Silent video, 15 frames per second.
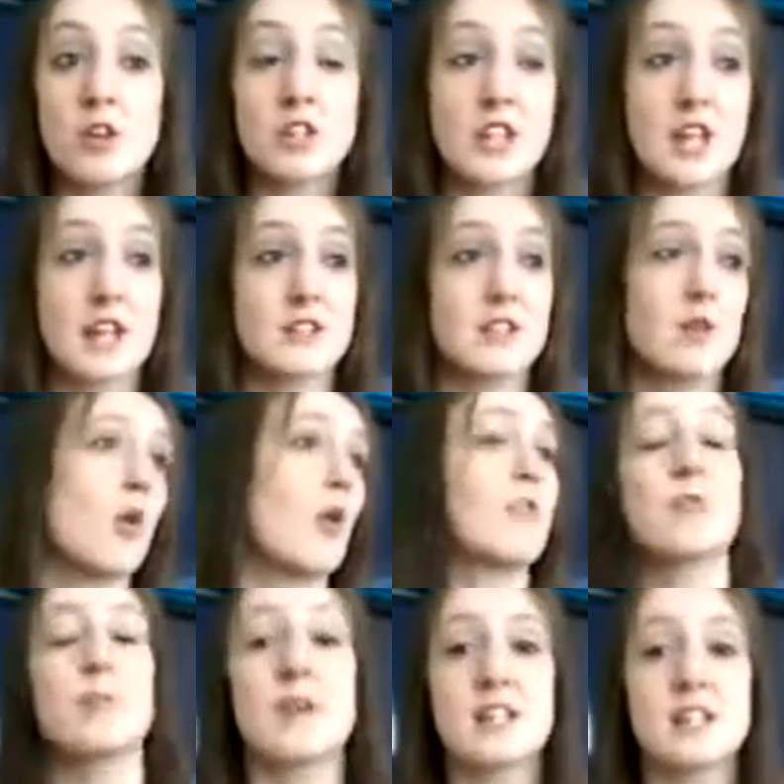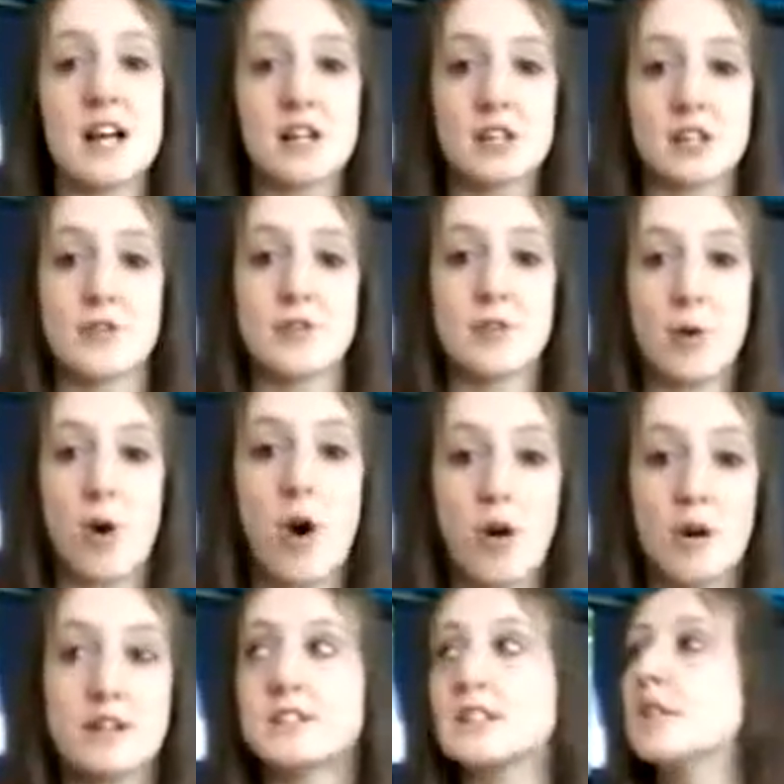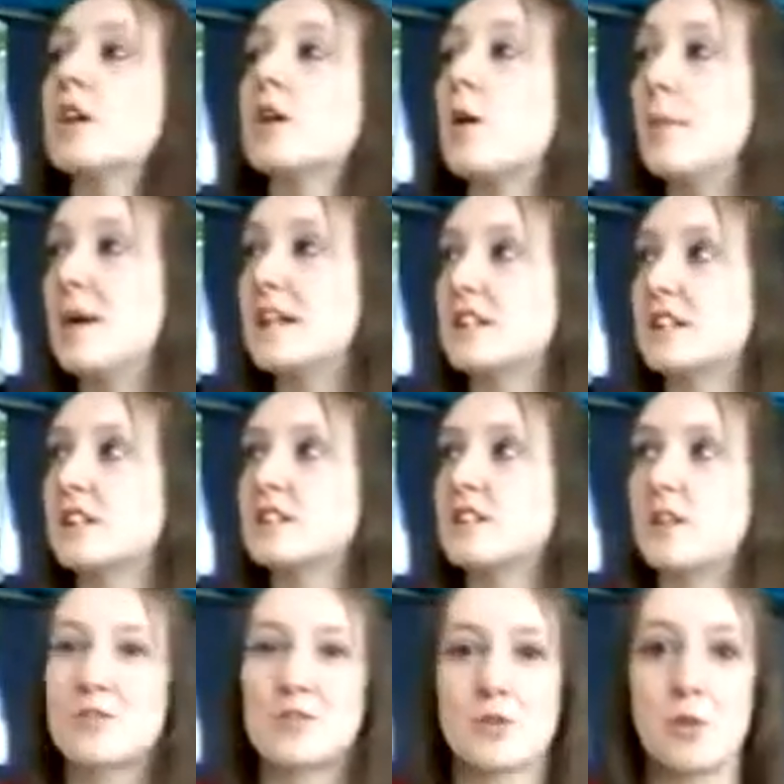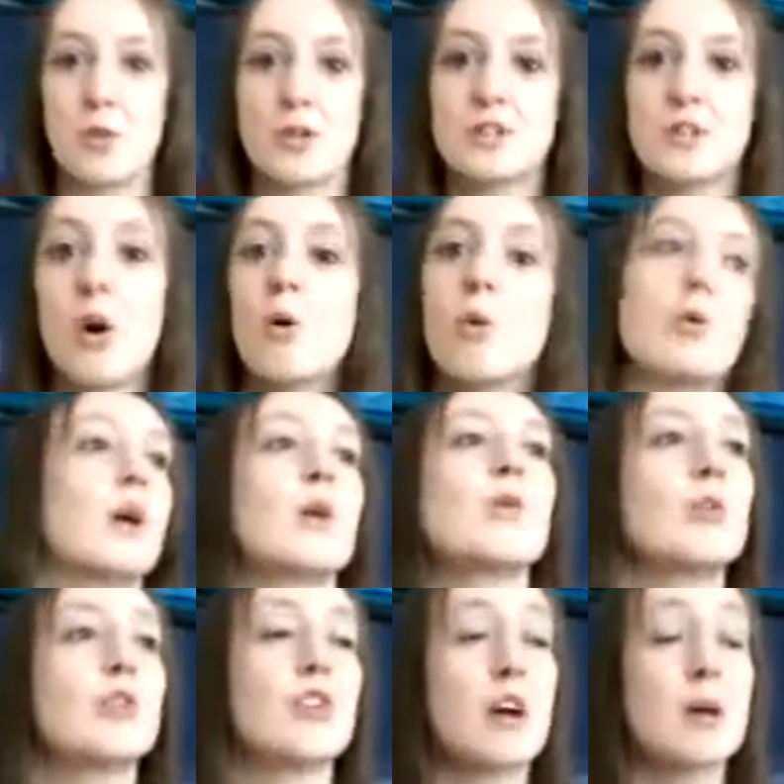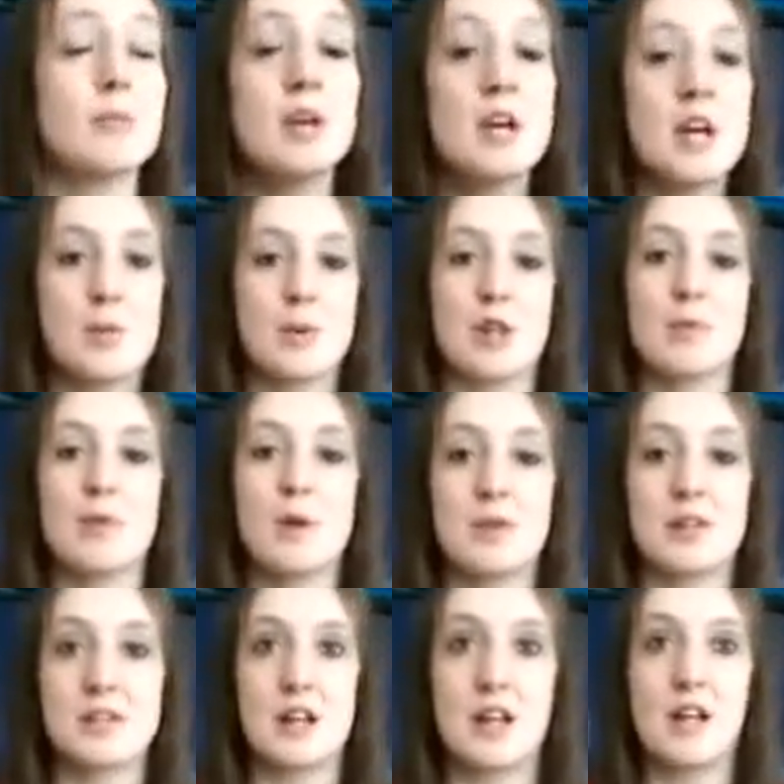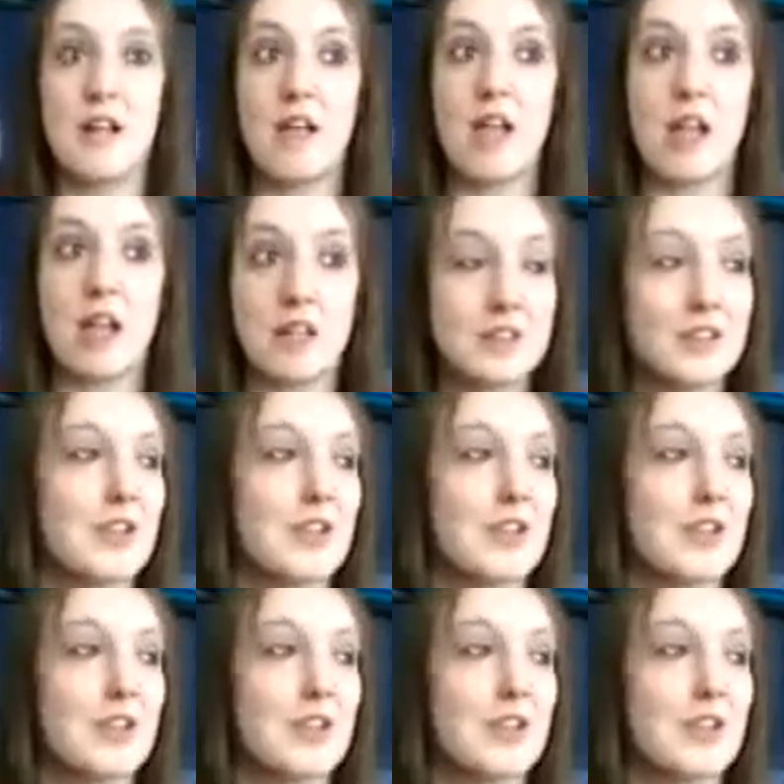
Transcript: Honestly, it's so hot. For me to actually feel hot is amazing, because I'm just always cold like all the time, but at the moment it's like ugh.